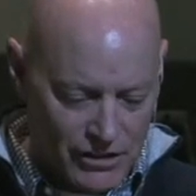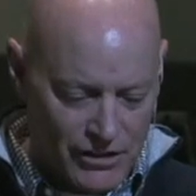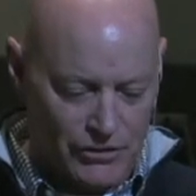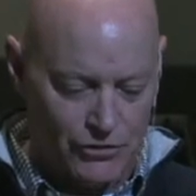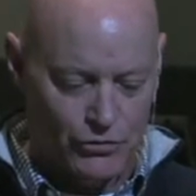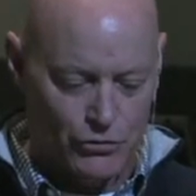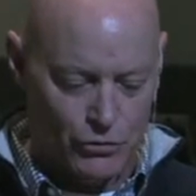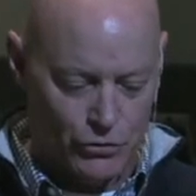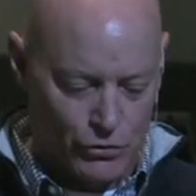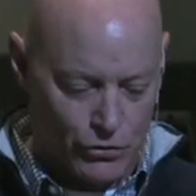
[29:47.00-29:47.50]

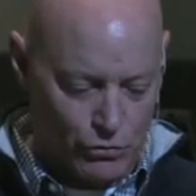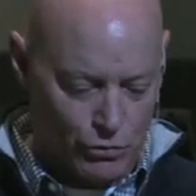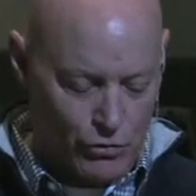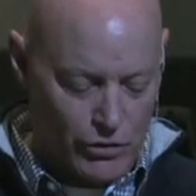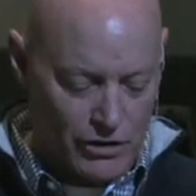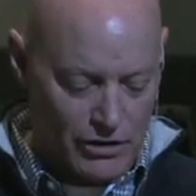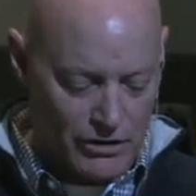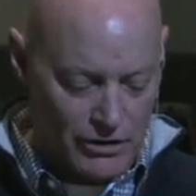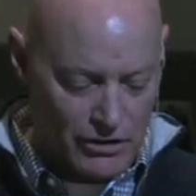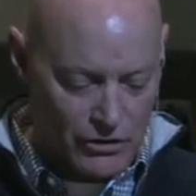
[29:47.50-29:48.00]
and truth.
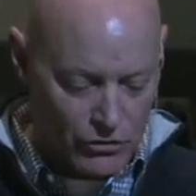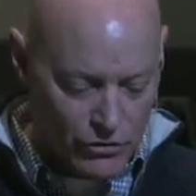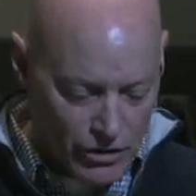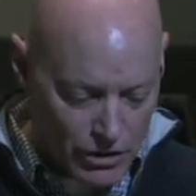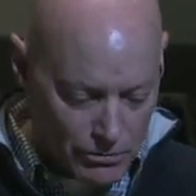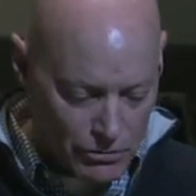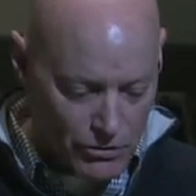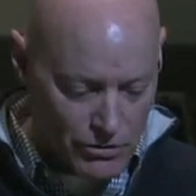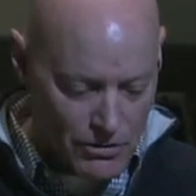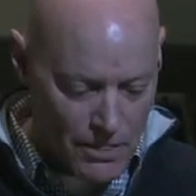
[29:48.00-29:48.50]
What an
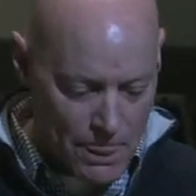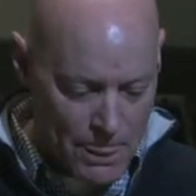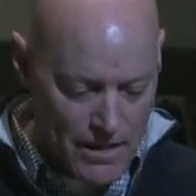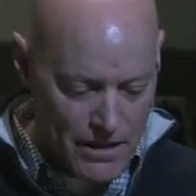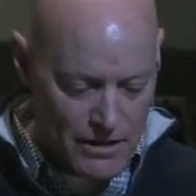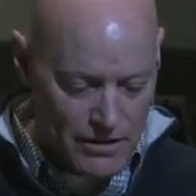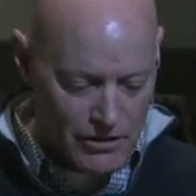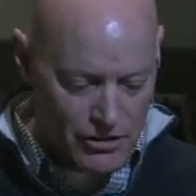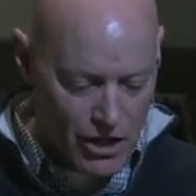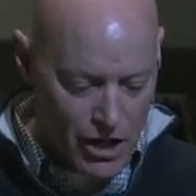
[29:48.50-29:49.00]
incredible
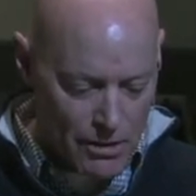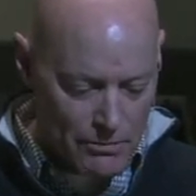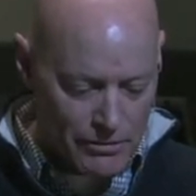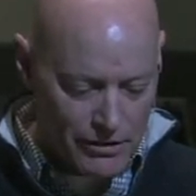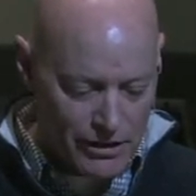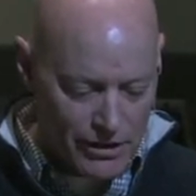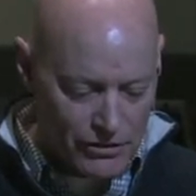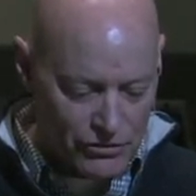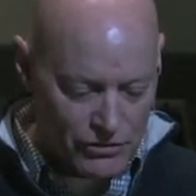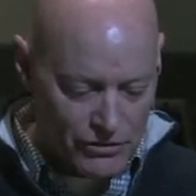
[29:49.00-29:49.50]

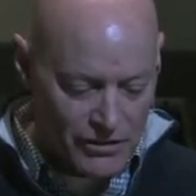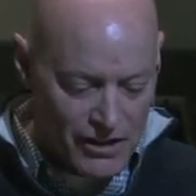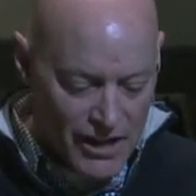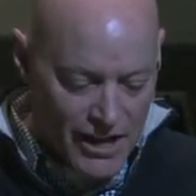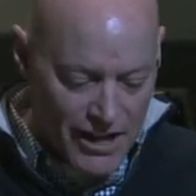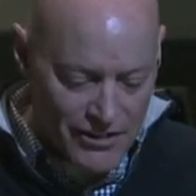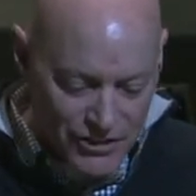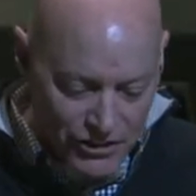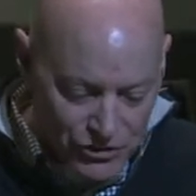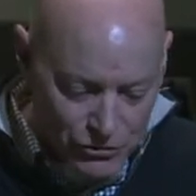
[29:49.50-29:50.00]
combination.
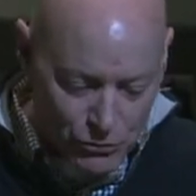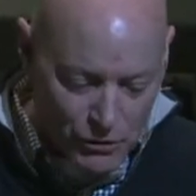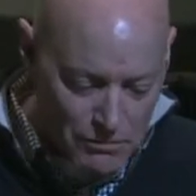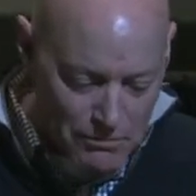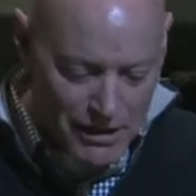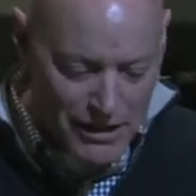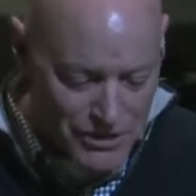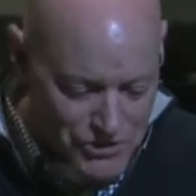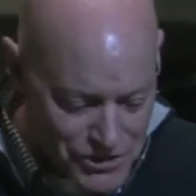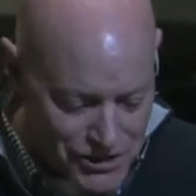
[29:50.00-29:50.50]
And this is what
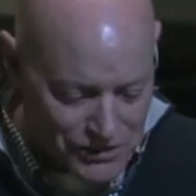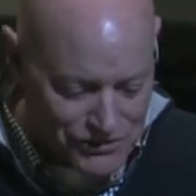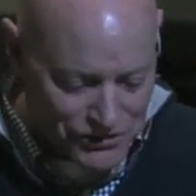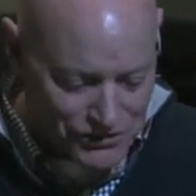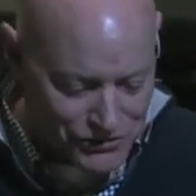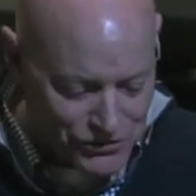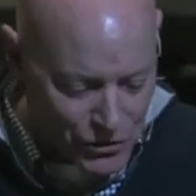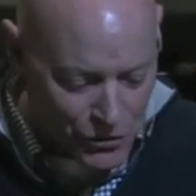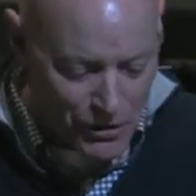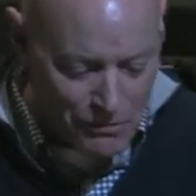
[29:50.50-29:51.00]
made
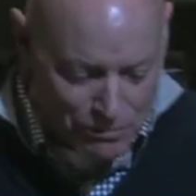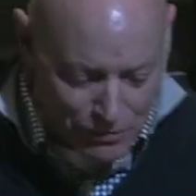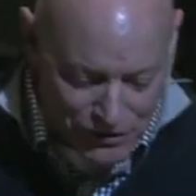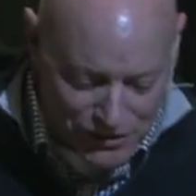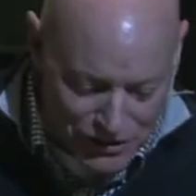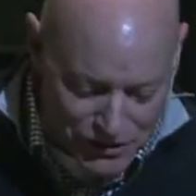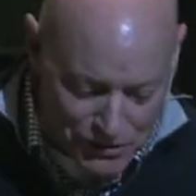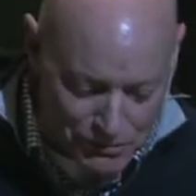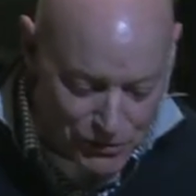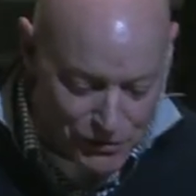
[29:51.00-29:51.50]
Jesus so
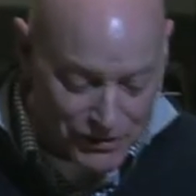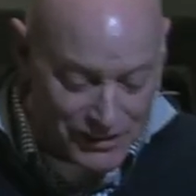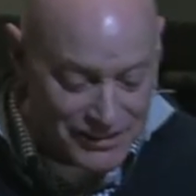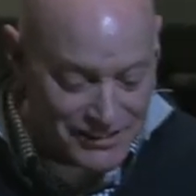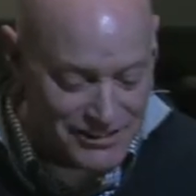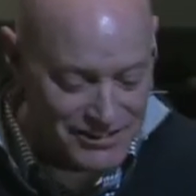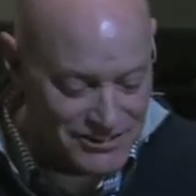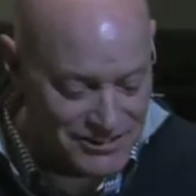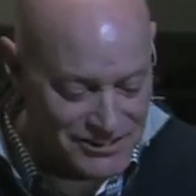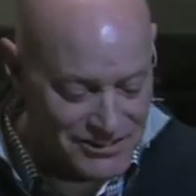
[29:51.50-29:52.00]
unpredictable and
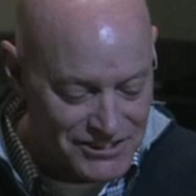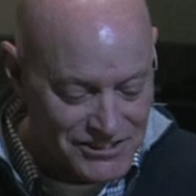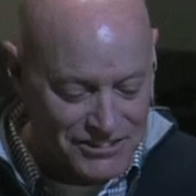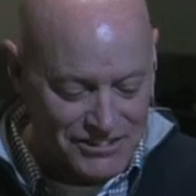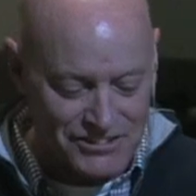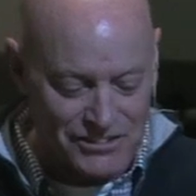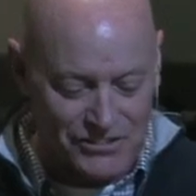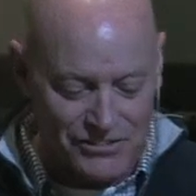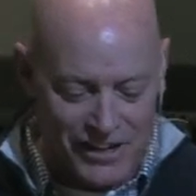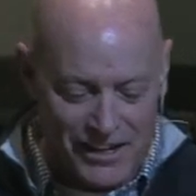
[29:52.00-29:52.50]

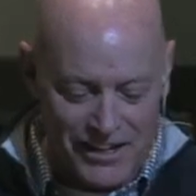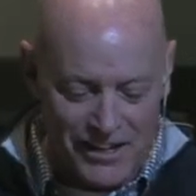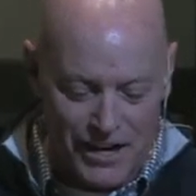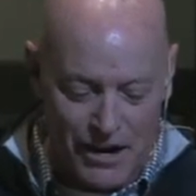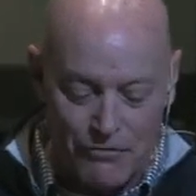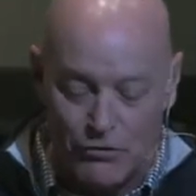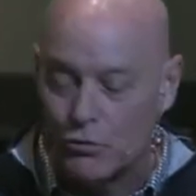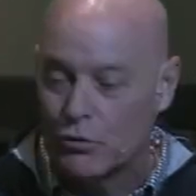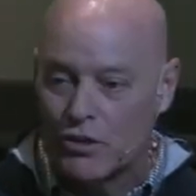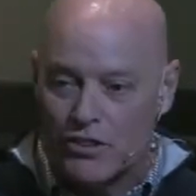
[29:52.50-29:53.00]
inconsistent, right?
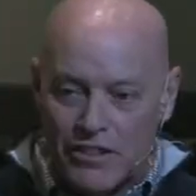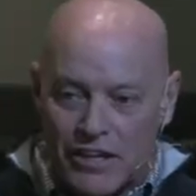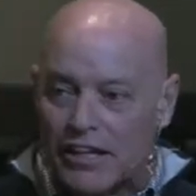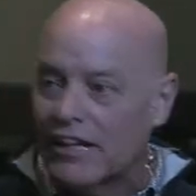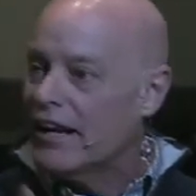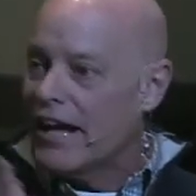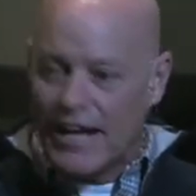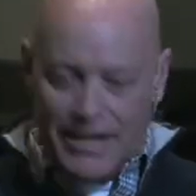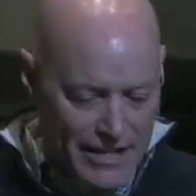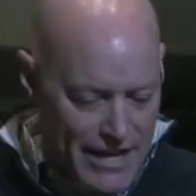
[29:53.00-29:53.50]
Everyone
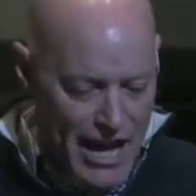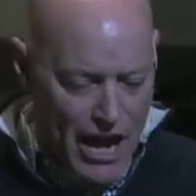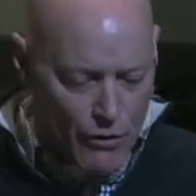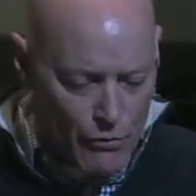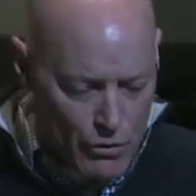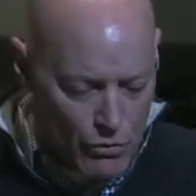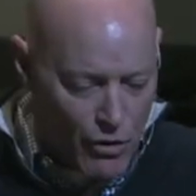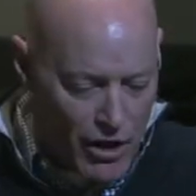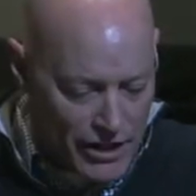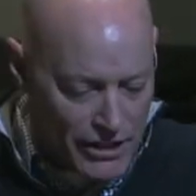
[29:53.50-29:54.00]
then and now
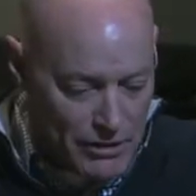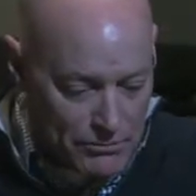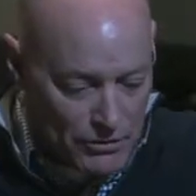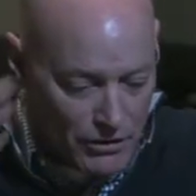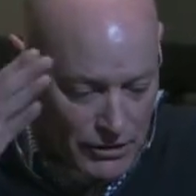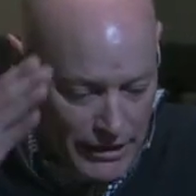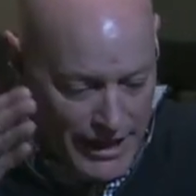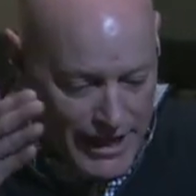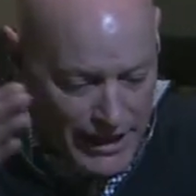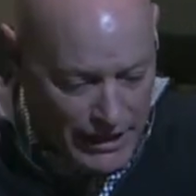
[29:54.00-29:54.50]
we want him to
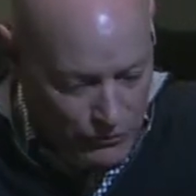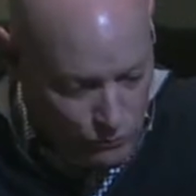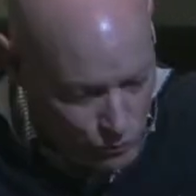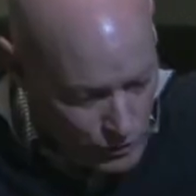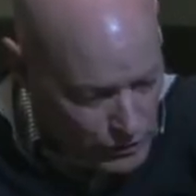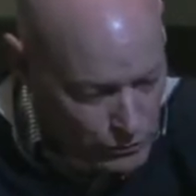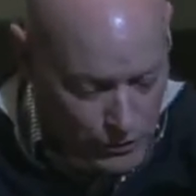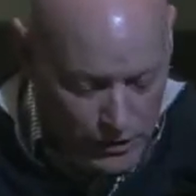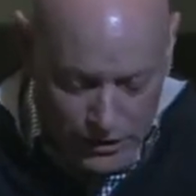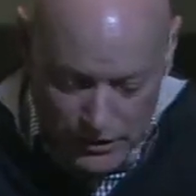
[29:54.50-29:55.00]
land
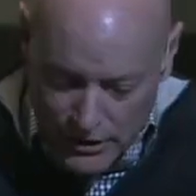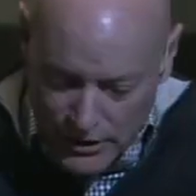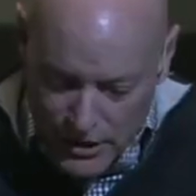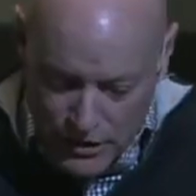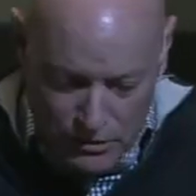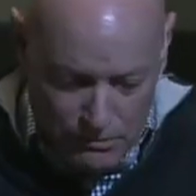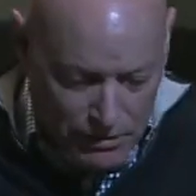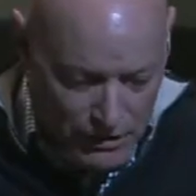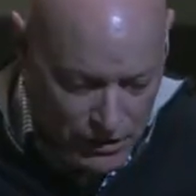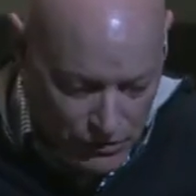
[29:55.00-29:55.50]
one way or the
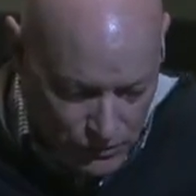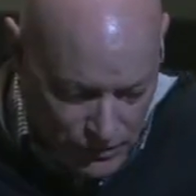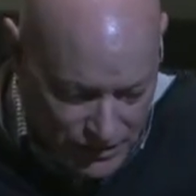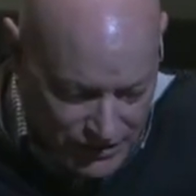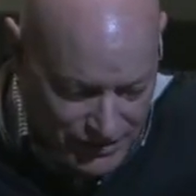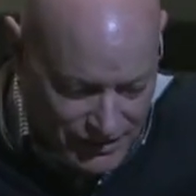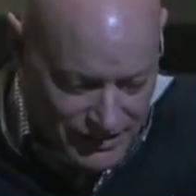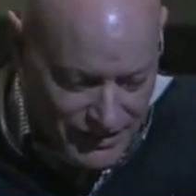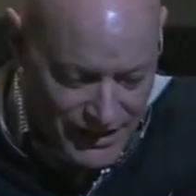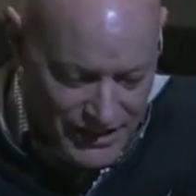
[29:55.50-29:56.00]
other, but he,
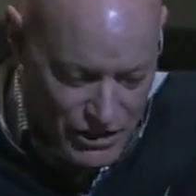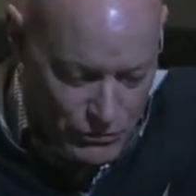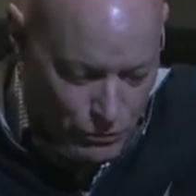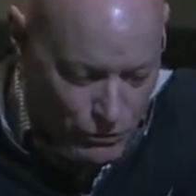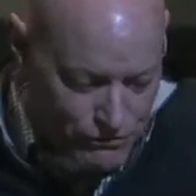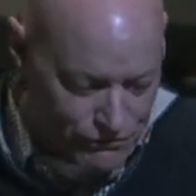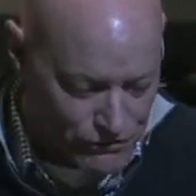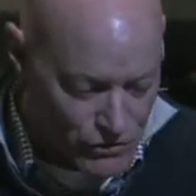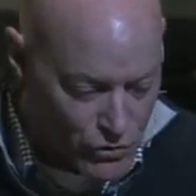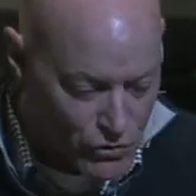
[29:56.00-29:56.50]
he like he
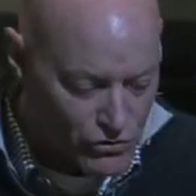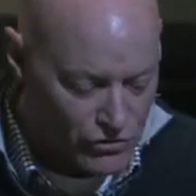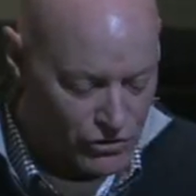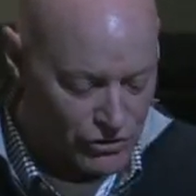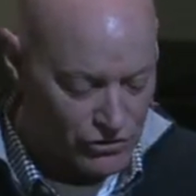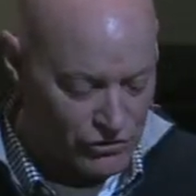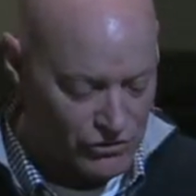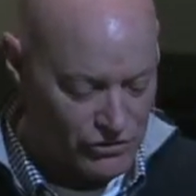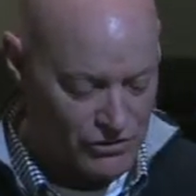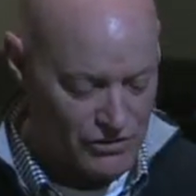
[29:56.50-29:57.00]

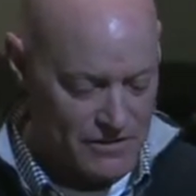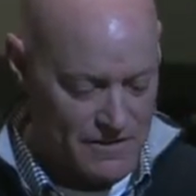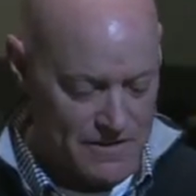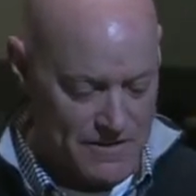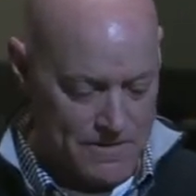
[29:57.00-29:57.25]
refuses.